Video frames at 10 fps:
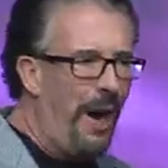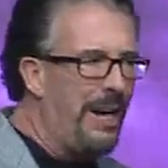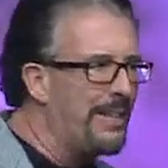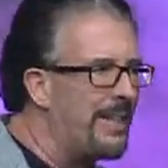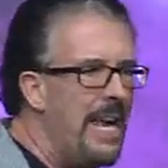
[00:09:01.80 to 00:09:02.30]

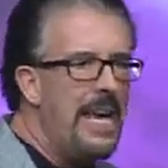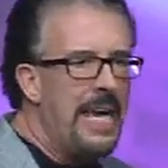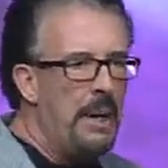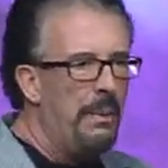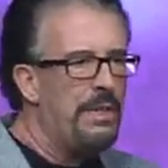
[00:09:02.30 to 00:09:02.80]
was.
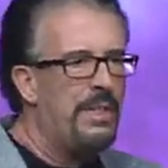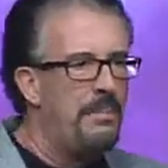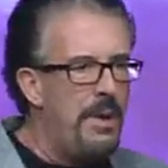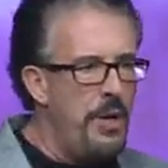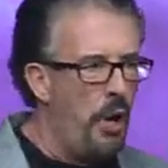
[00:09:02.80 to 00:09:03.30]
It was
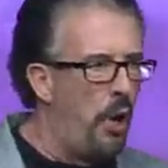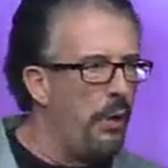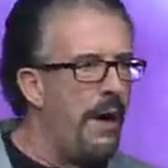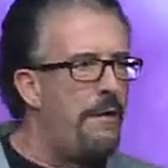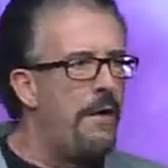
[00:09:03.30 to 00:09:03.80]
the
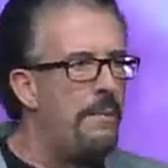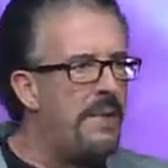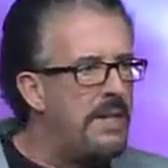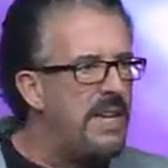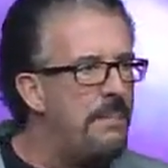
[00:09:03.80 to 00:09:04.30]
menorah
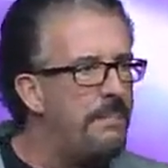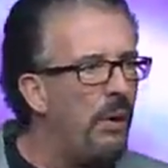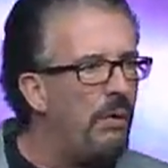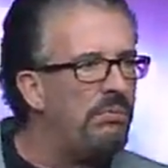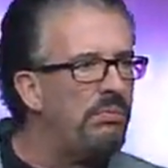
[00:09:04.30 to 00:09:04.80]
from the
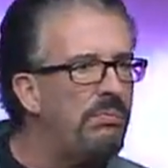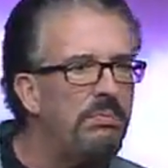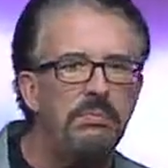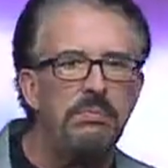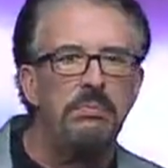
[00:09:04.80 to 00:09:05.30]
temple.
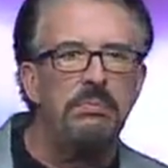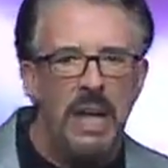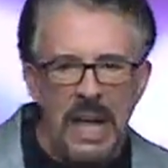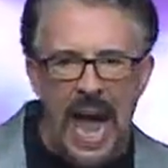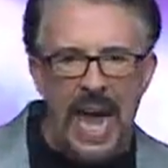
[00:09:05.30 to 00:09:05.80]

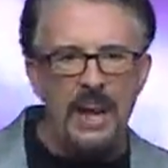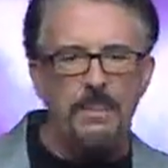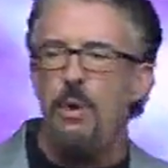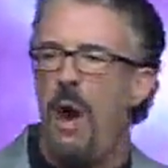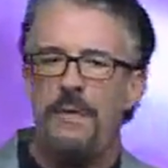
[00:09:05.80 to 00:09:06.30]
And he
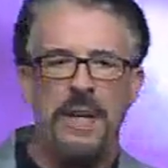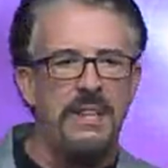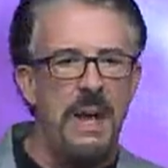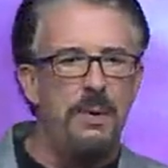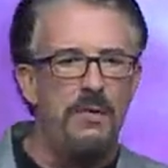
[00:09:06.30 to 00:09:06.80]
brought the
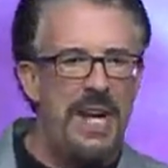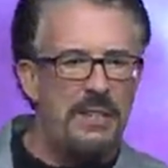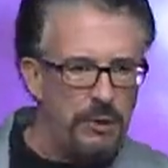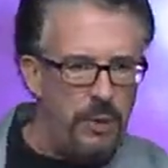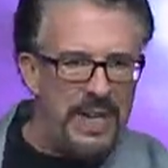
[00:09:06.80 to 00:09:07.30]
temple
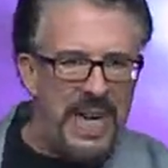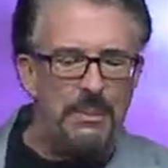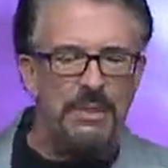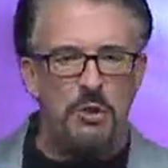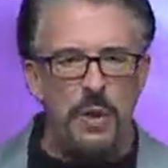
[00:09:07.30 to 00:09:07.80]
vessels. Read it.
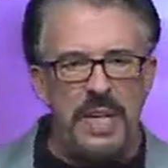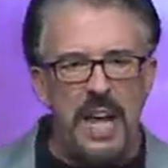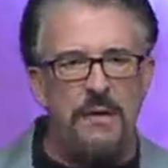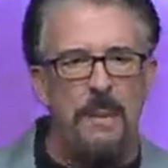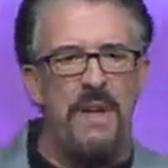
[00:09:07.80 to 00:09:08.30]
He was
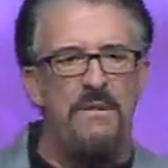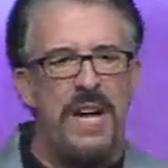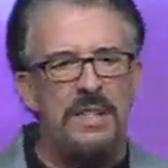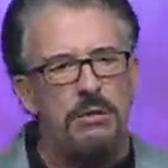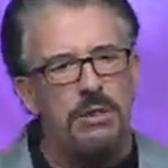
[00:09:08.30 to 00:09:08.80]
drinking from the
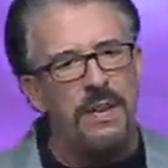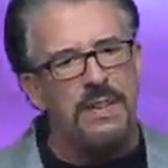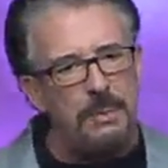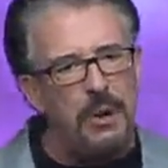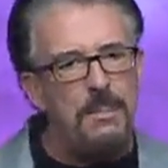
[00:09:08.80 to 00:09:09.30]
vessels of
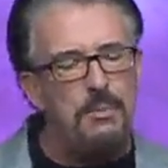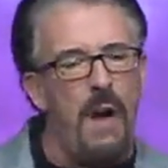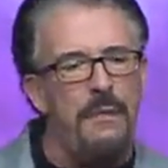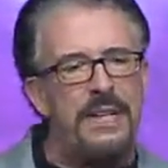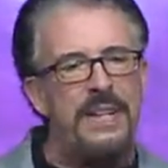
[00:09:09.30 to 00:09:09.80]
the temple. He
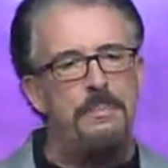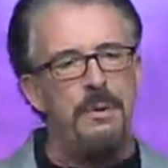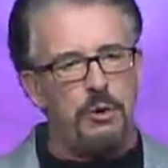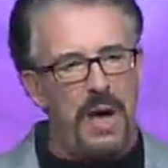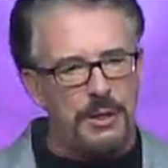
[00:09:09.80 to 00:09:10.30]
brought the
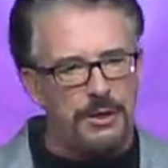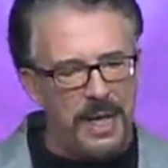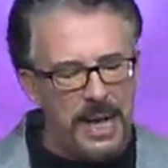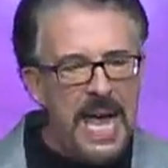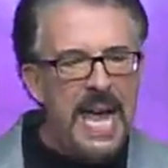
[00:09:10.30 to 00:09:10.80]
temple
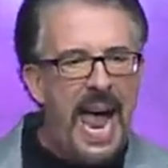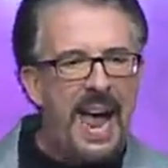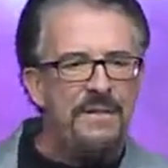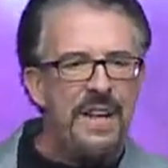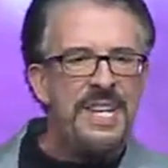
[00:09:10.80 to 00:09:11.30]
treasures in.
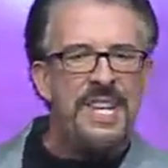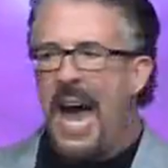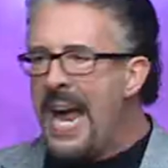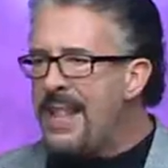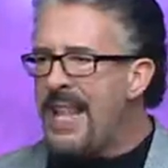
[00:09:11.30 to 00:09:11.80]
And the
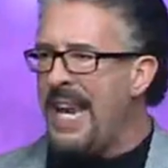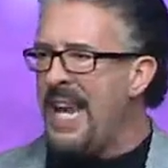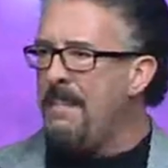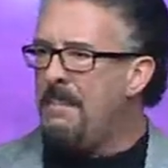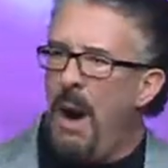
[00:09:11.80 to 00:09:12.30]
night that
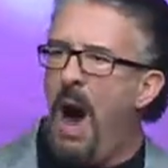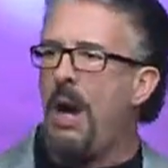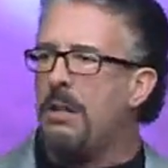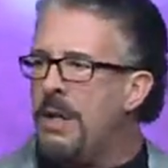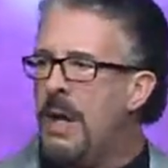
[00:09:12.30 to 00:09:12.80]
he
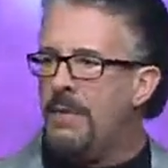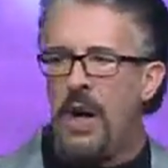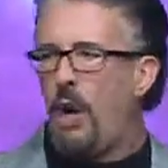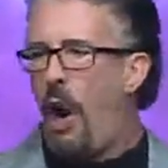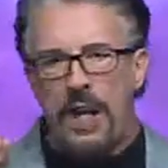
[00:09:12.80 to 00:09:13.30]
mocked
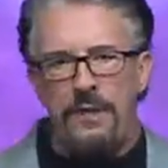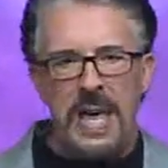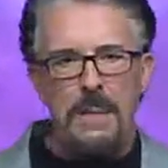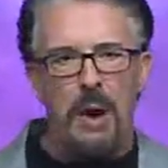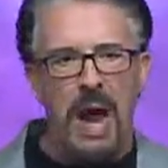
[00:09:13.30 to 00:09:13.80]
the God
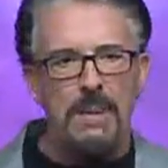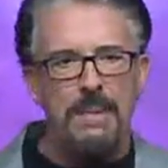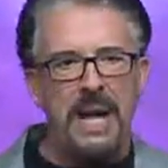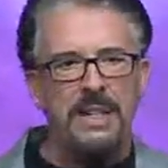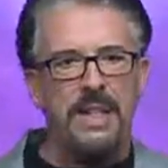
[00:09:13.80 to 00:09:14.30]
of
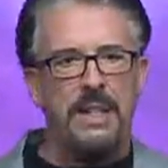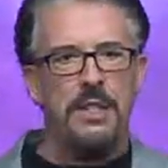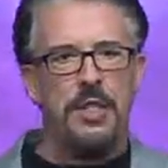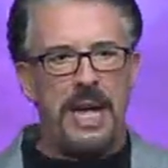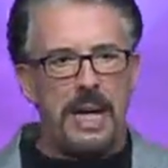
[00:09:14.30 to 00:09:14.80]
Abraham,
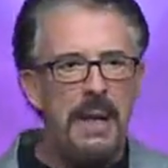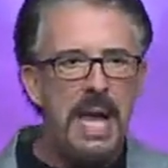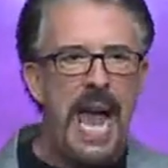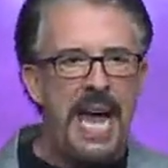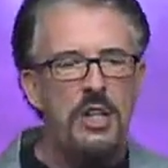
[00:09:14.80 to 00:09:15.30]
Isaac, and Jacob,
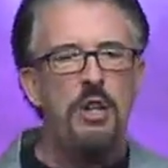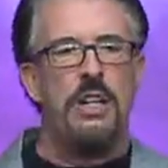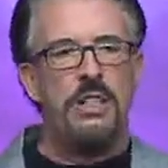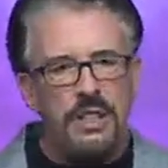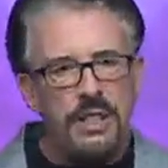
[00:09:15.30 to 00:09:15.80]
and took